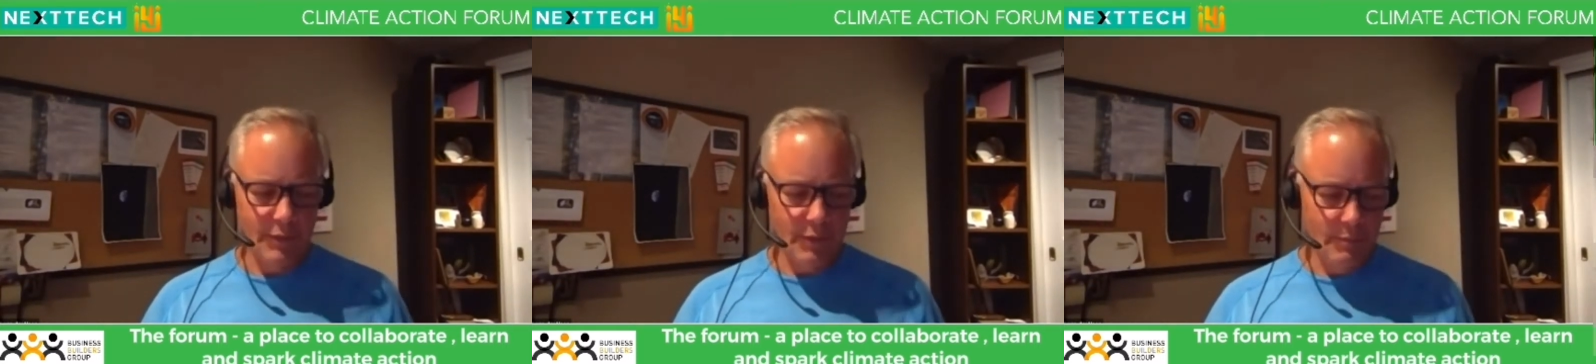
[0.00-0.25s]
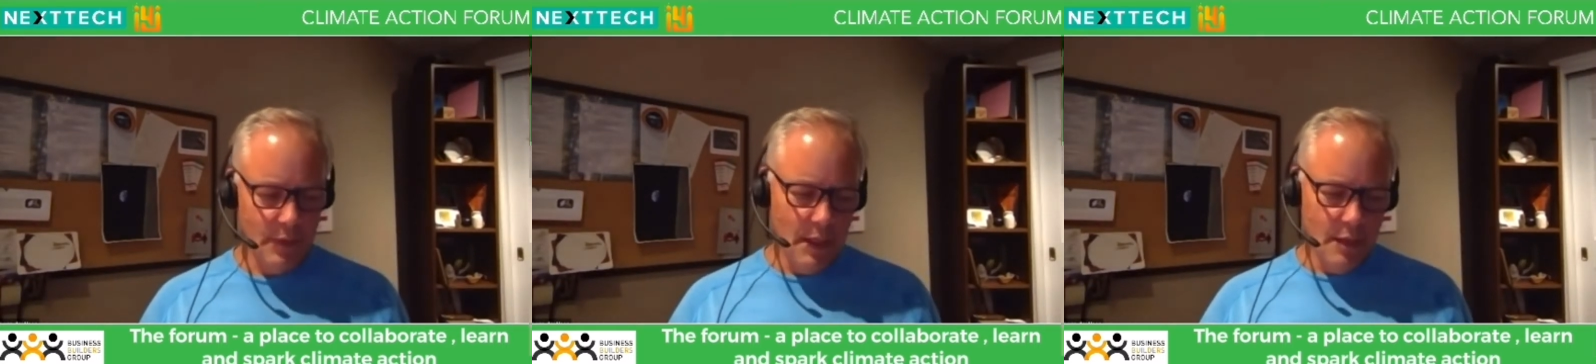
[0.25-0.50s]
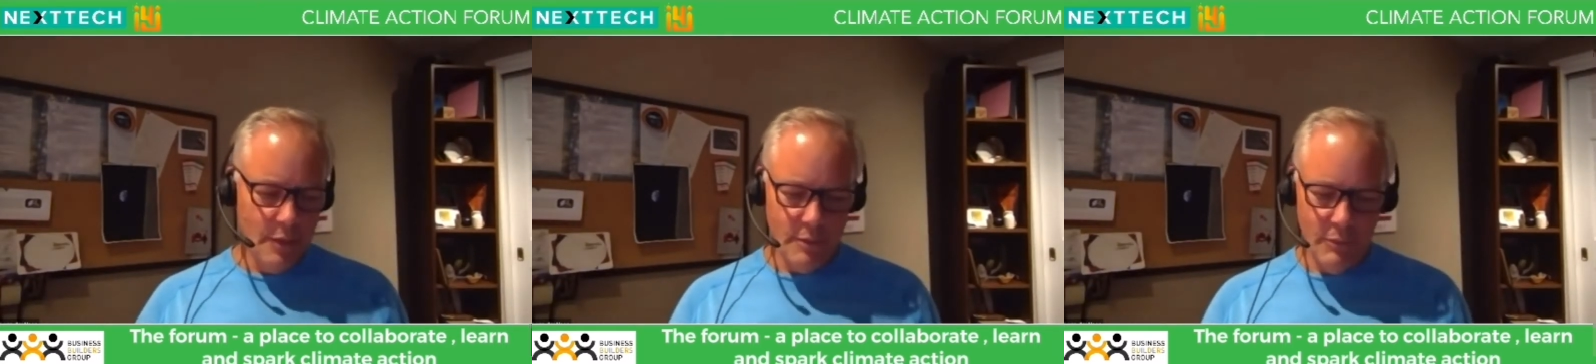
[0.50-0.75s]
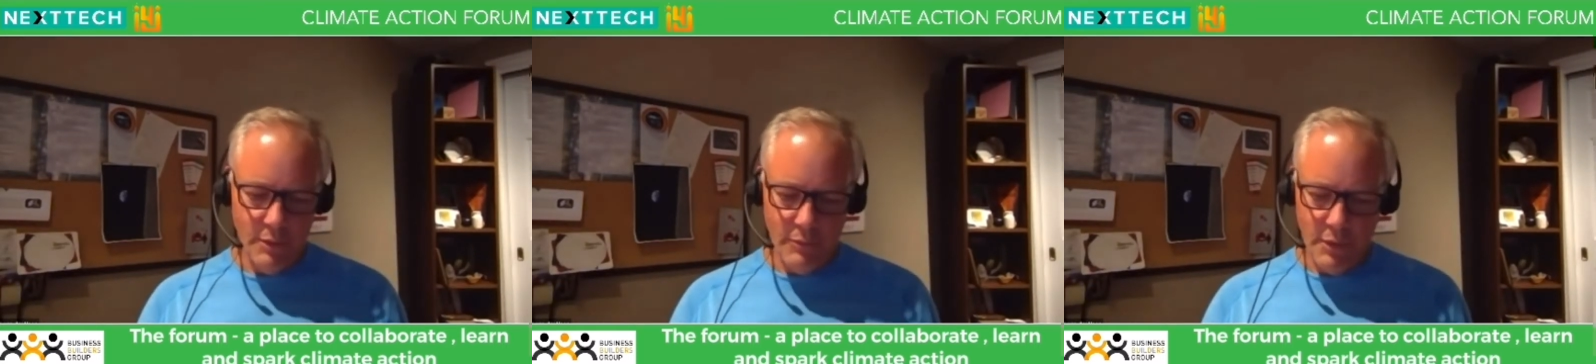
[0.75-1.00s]
The the
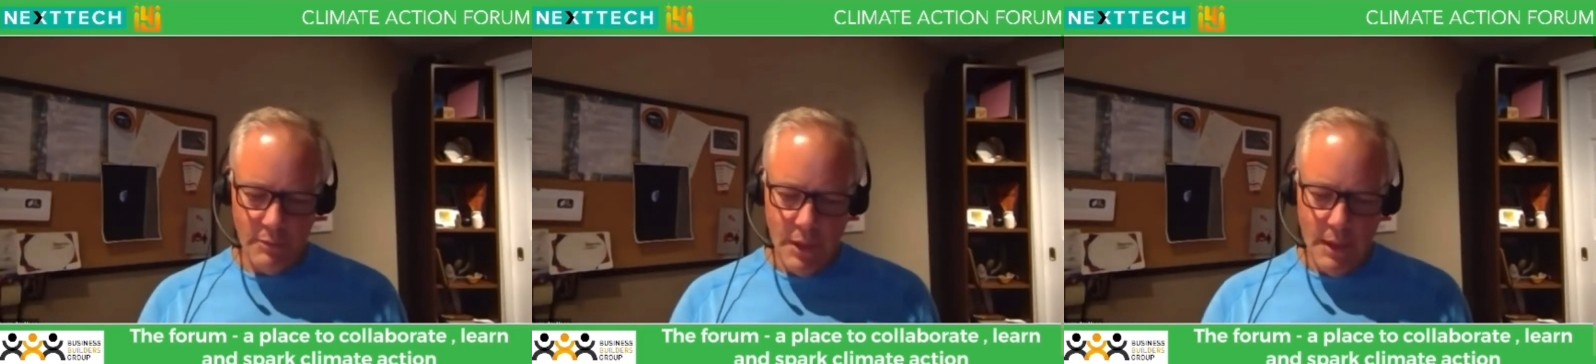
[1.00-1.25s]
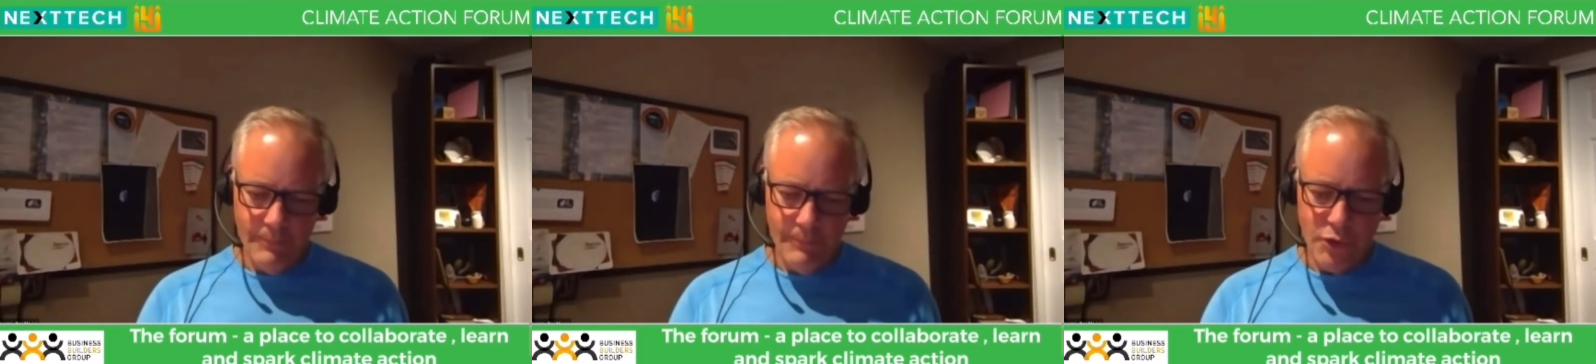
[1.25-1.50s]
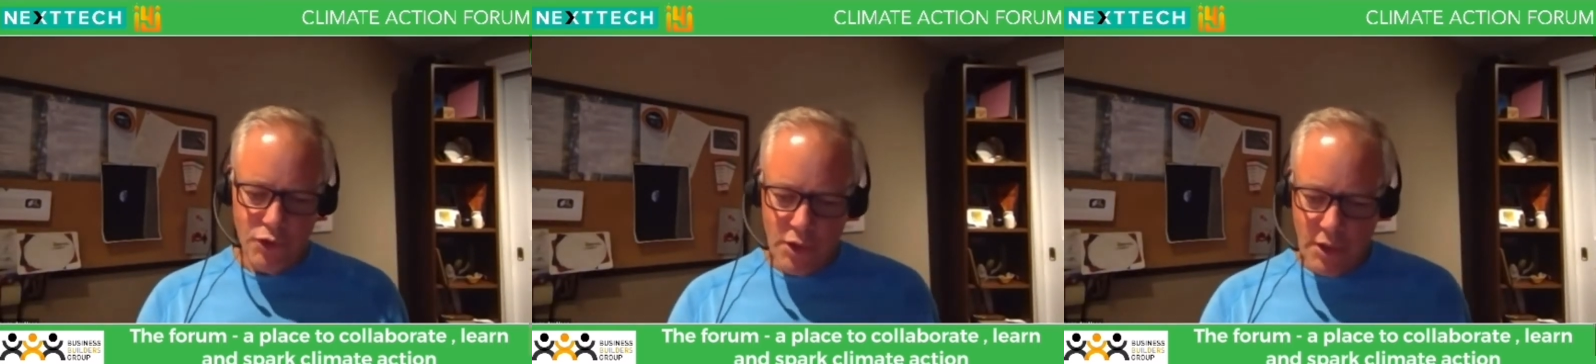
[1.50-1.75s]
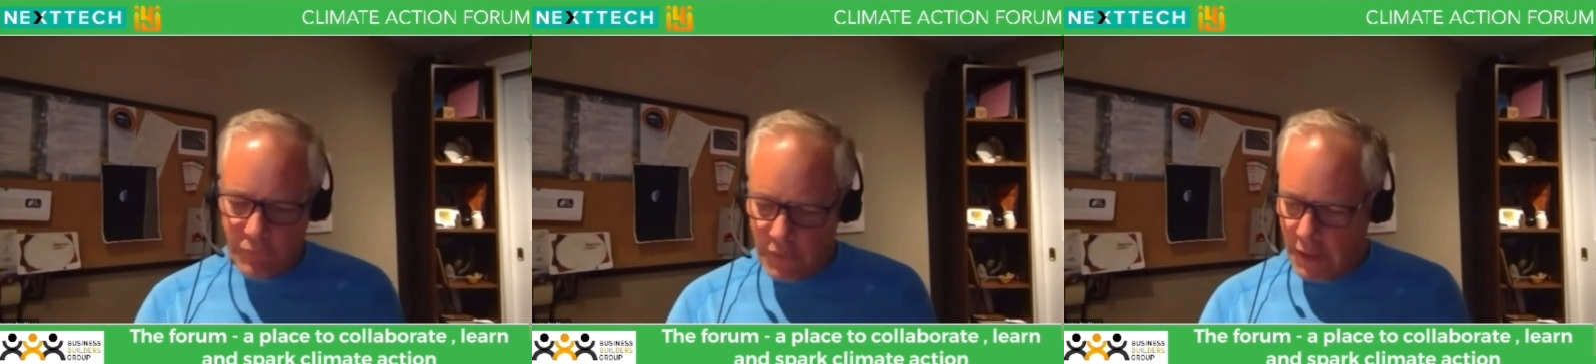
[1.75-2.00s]
the the, the
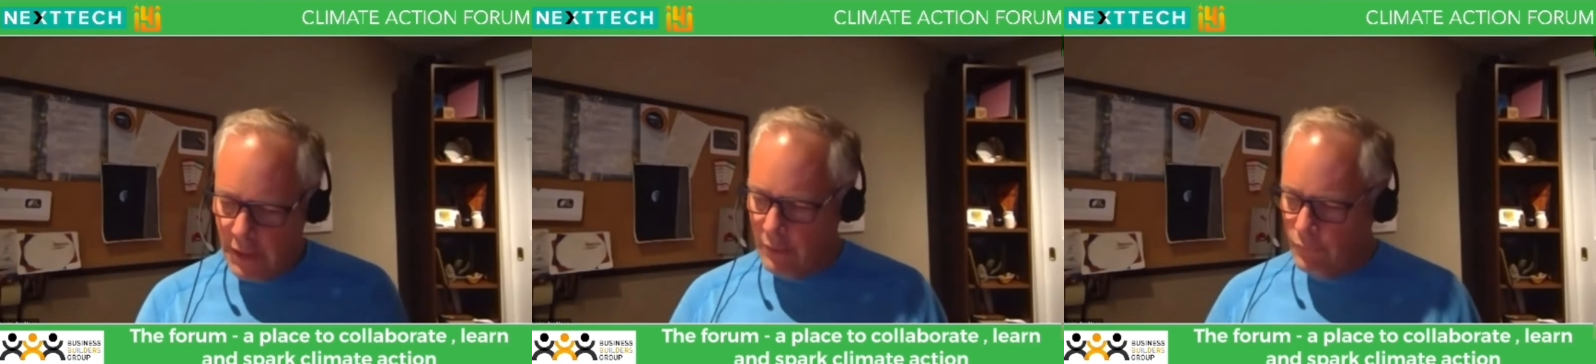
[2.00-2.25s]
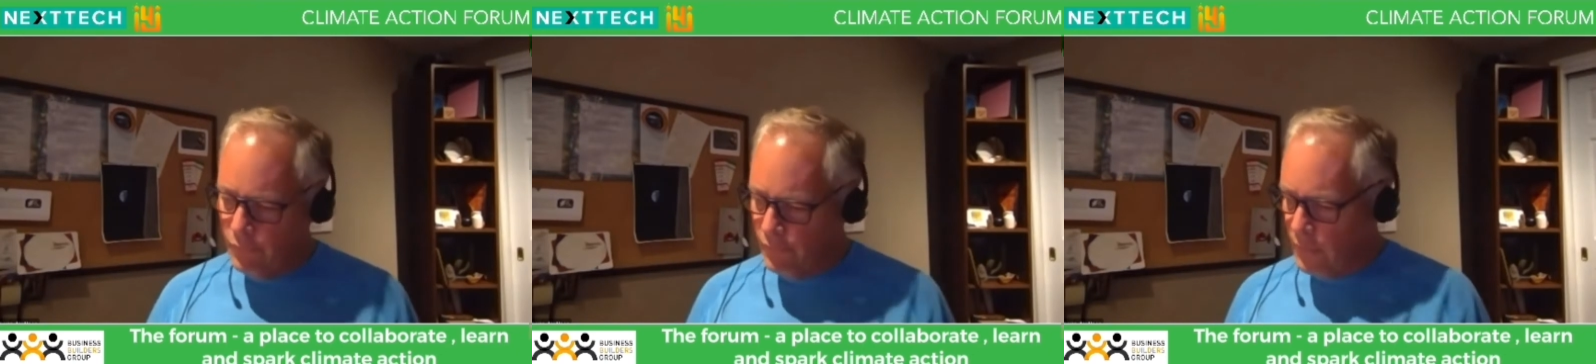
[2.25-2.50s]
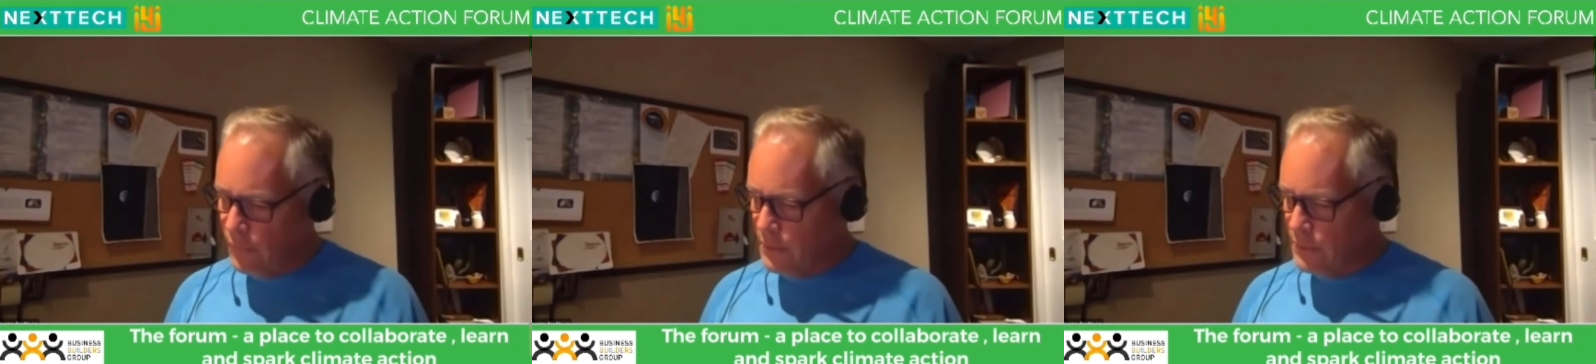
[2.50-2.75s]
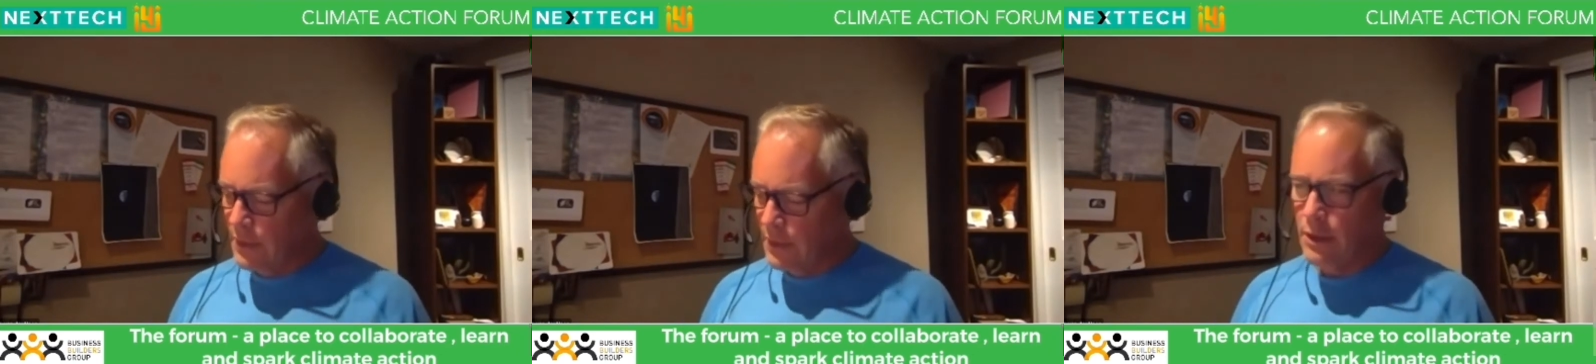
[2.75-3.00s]
shift in
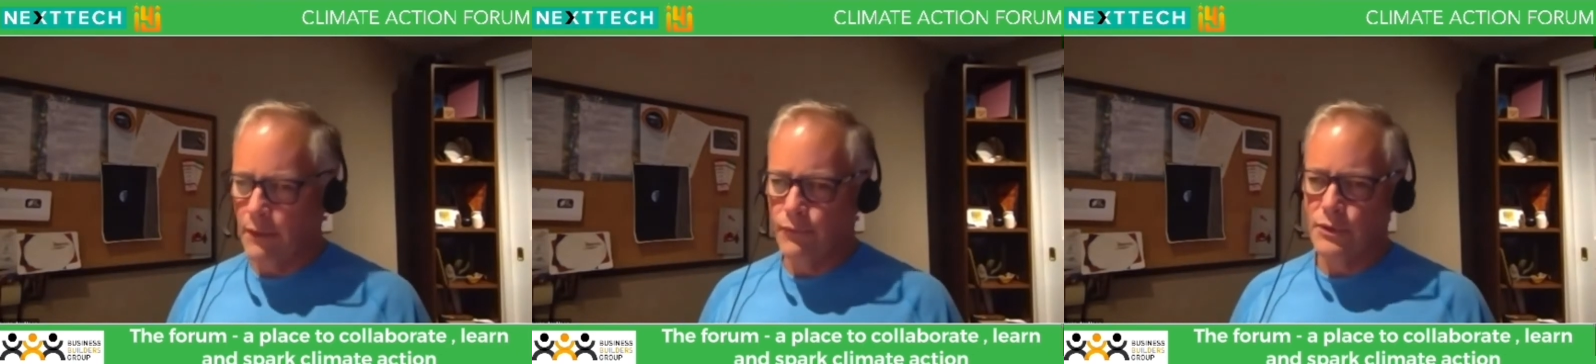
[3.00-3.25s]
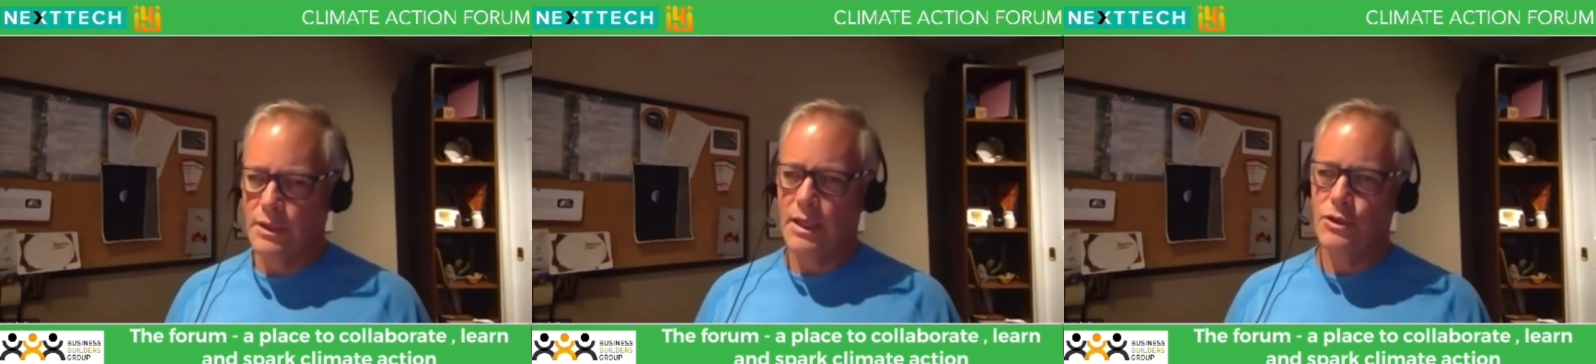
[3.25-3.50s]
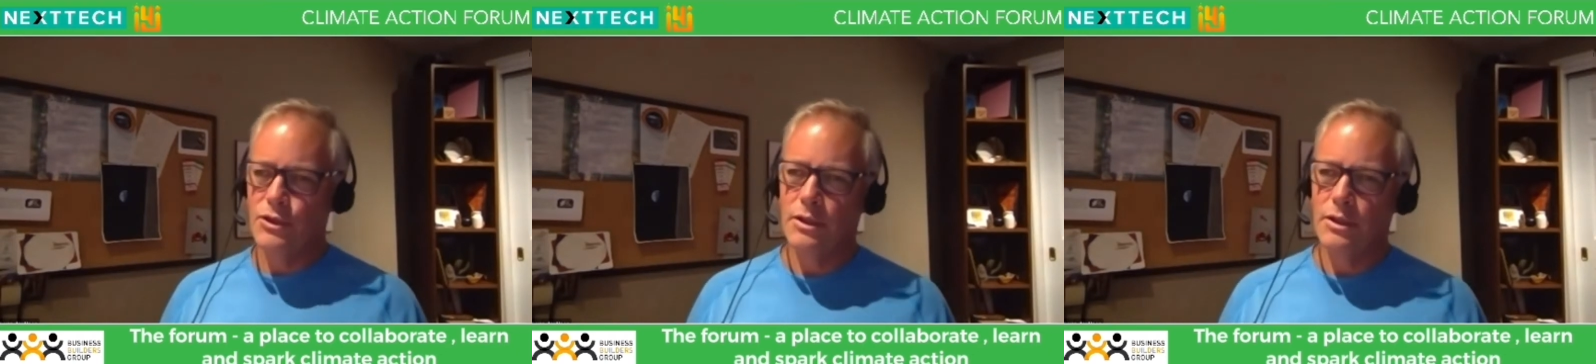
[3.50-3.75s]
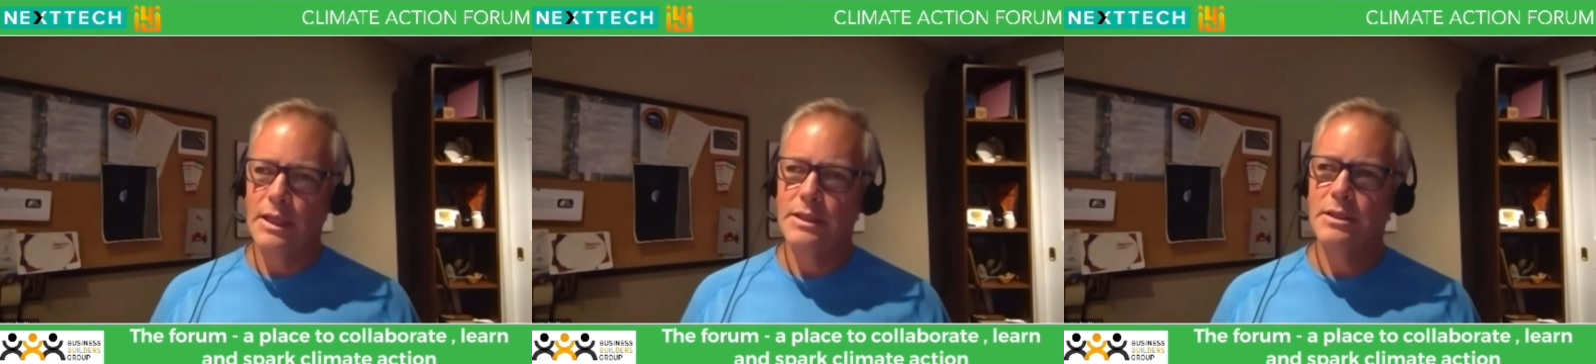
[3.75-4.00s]
focus in the
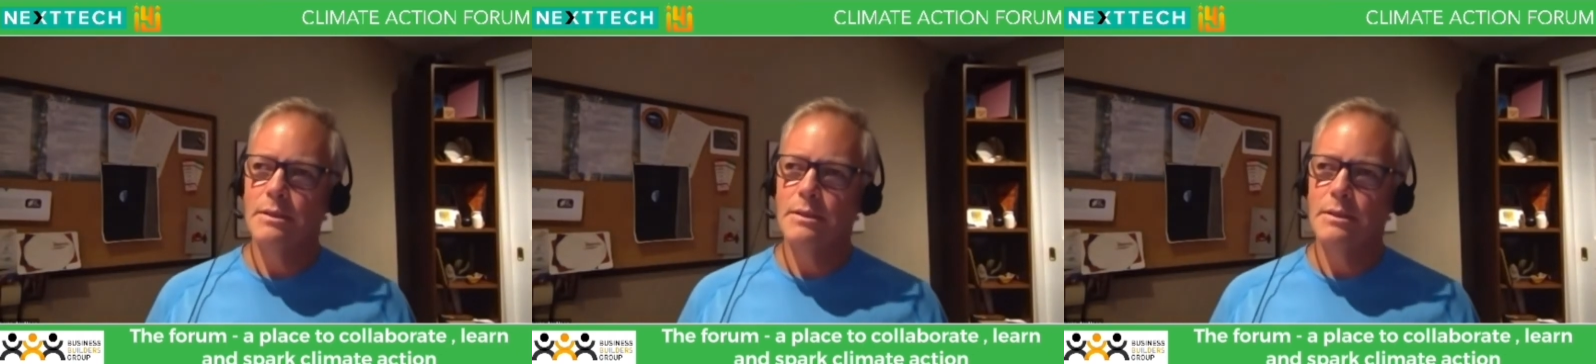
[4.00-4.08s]
conversation needs